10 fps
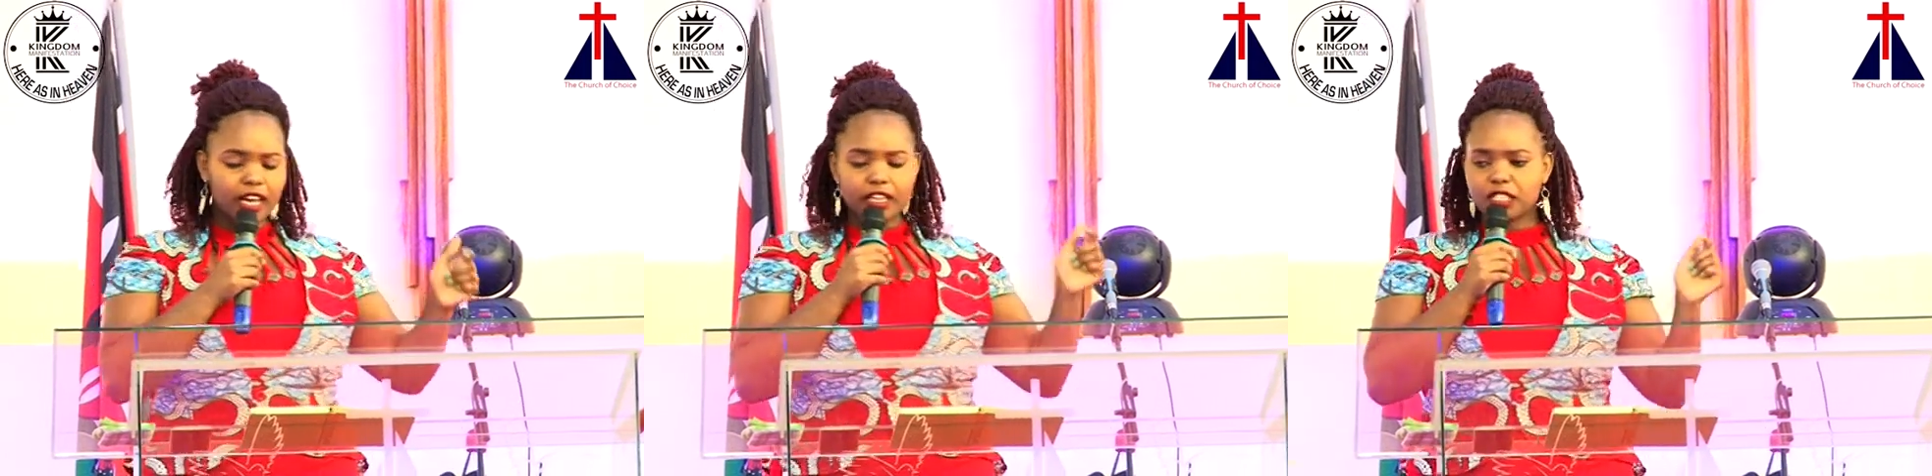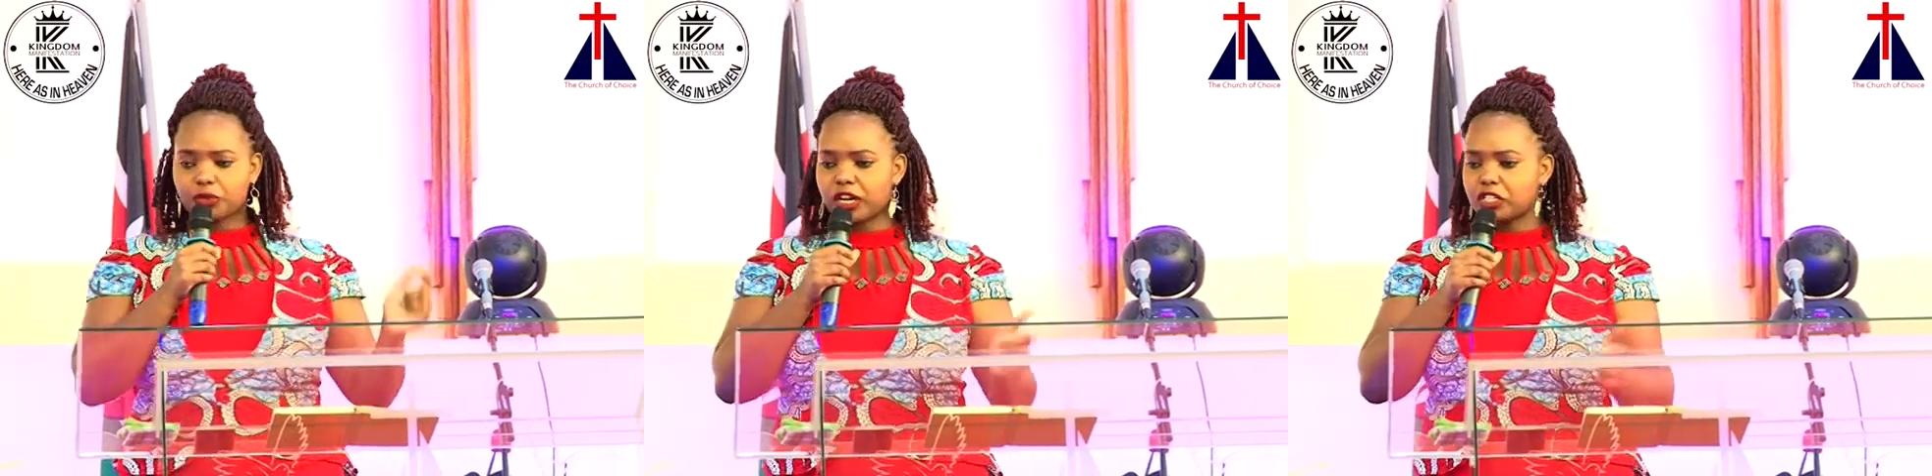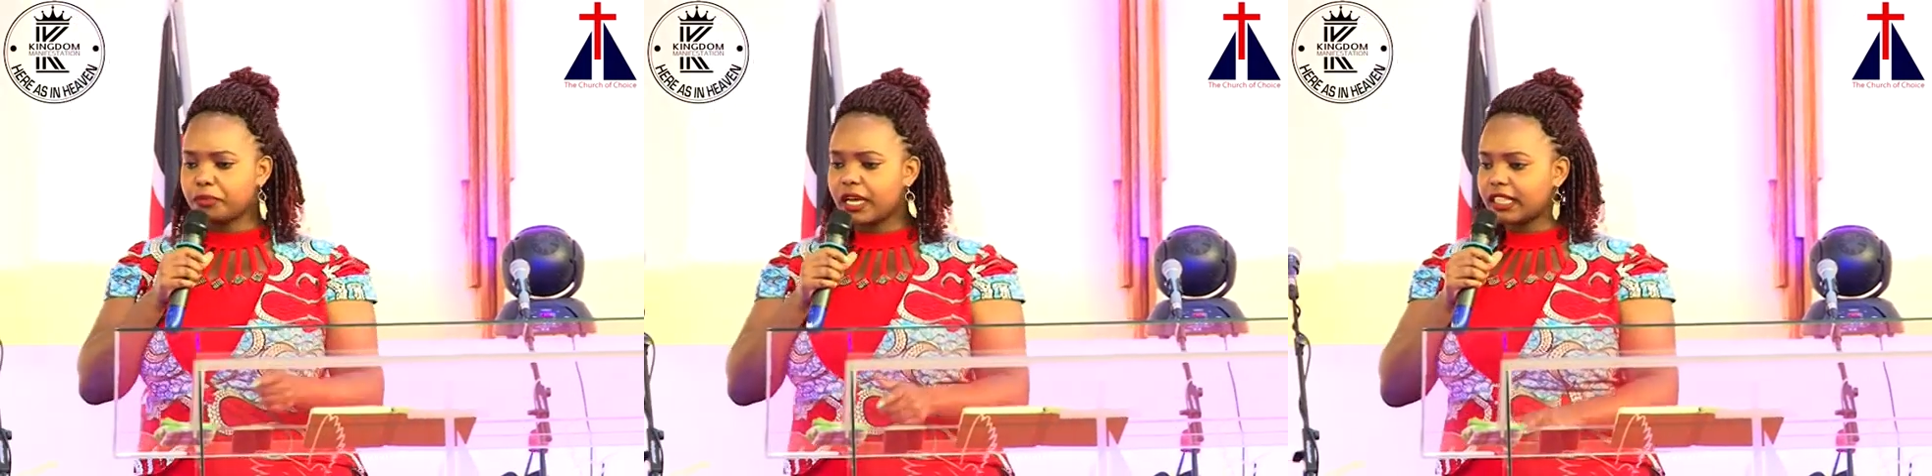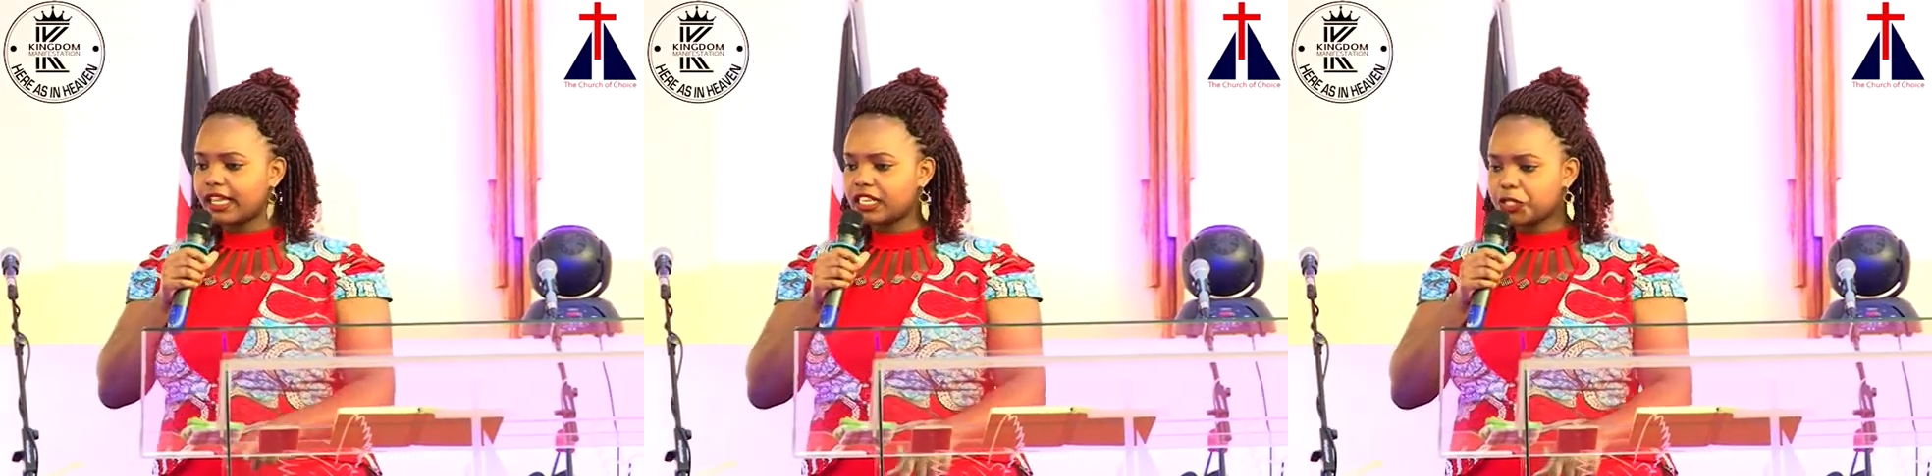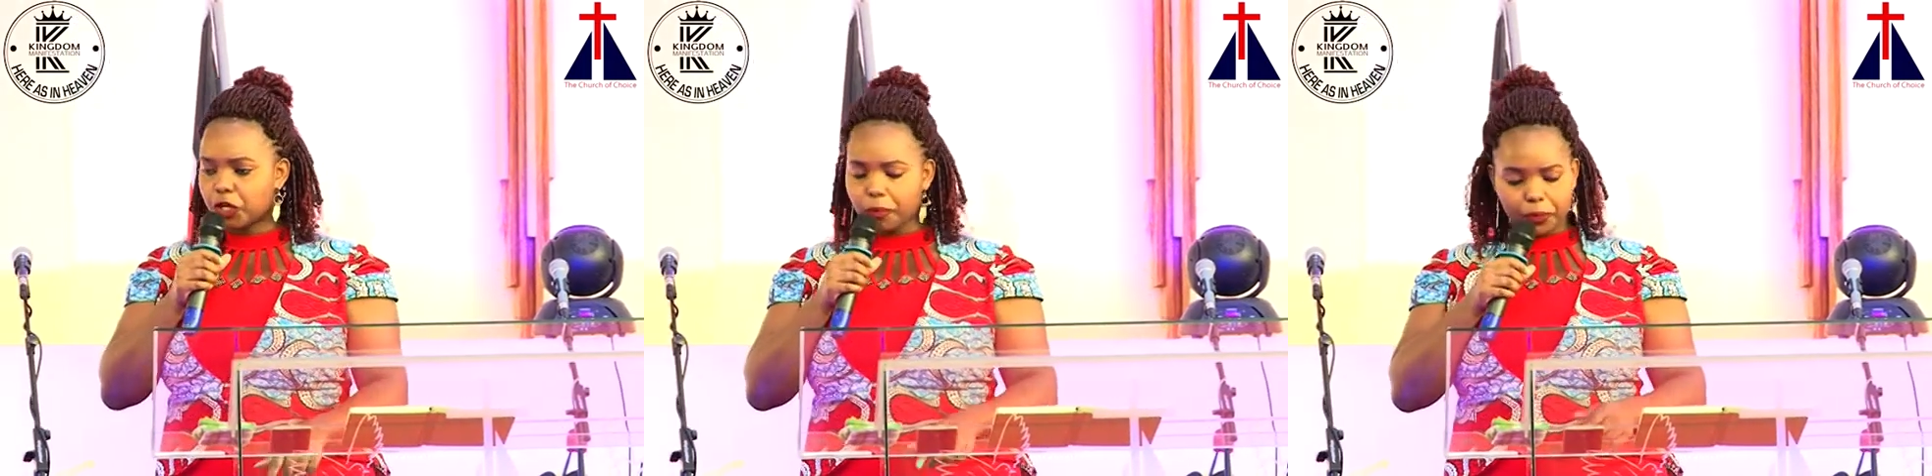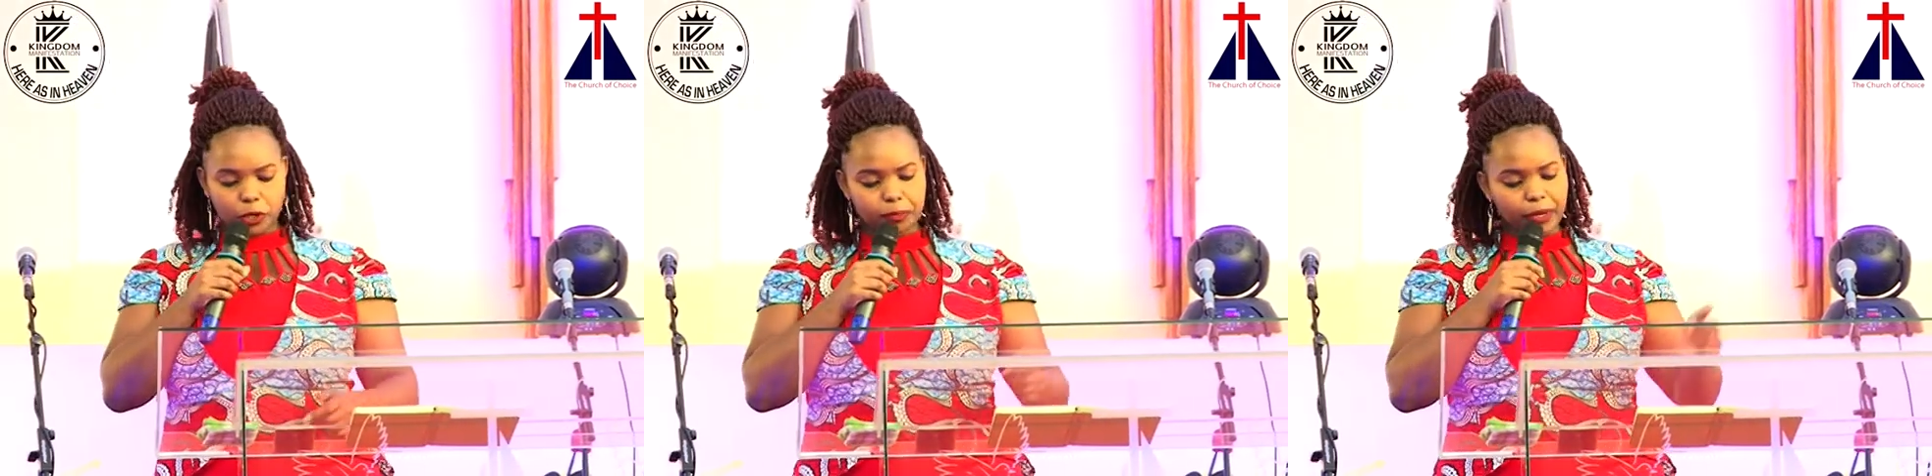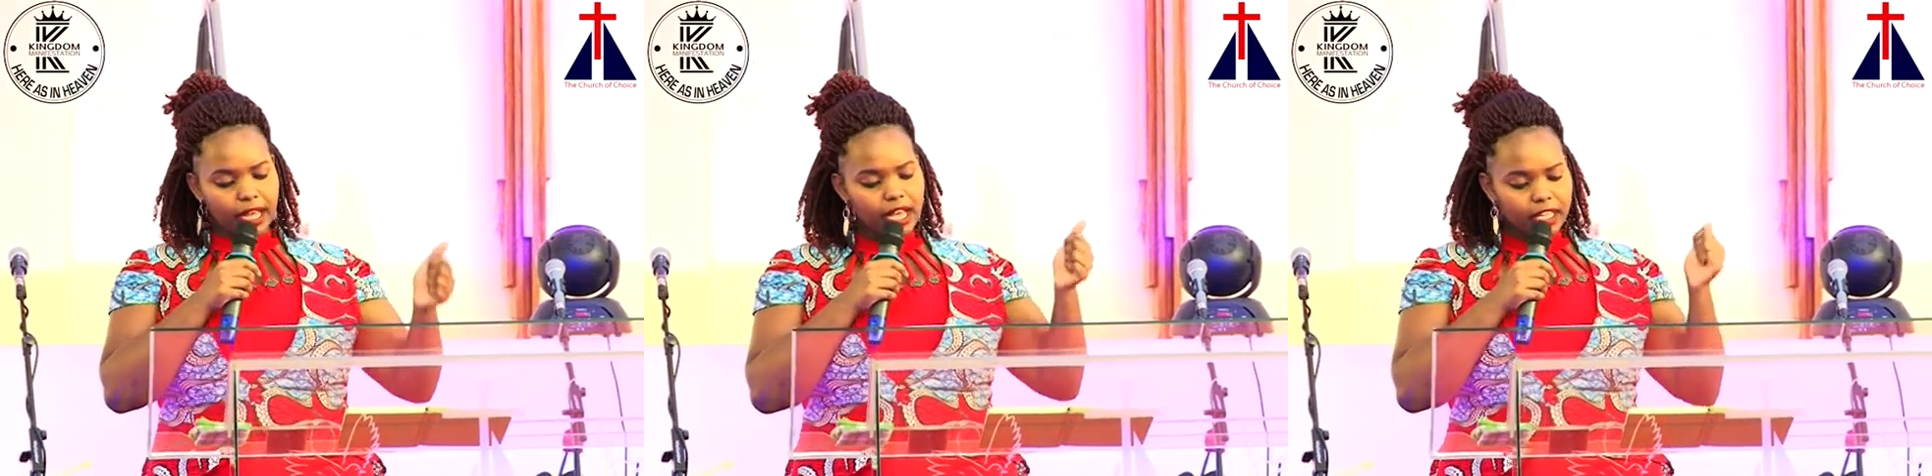He is going to make that job
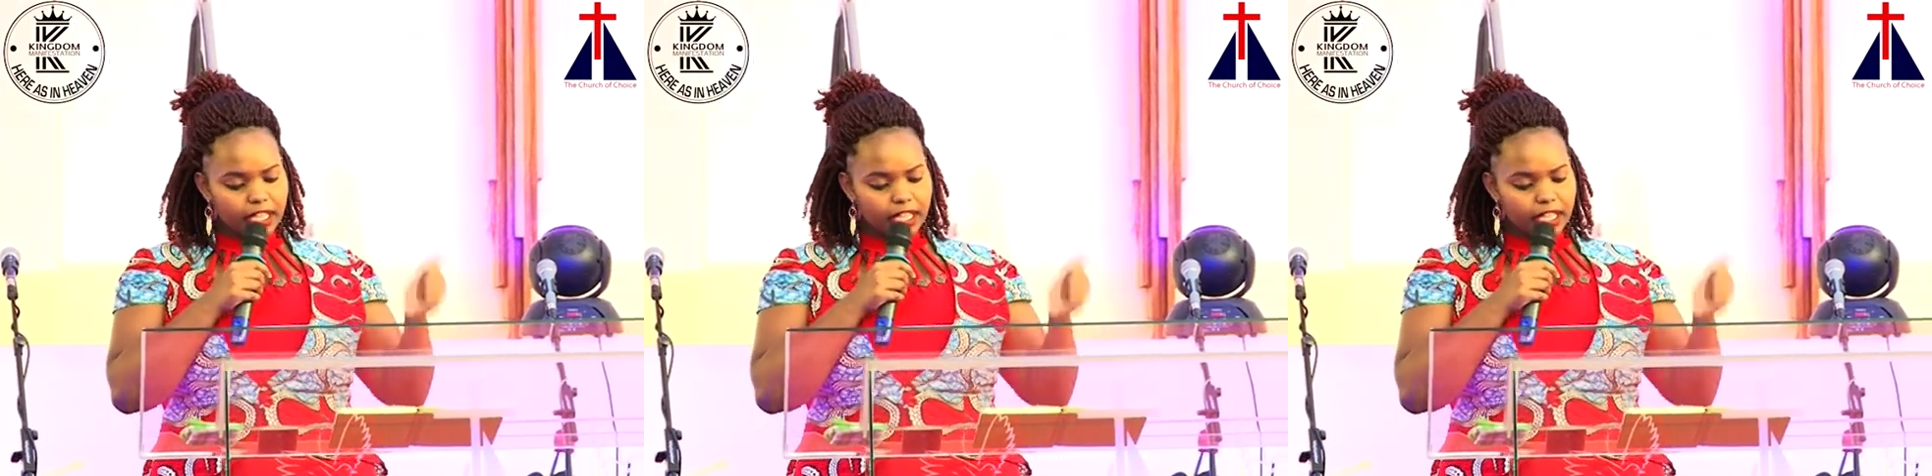prosper.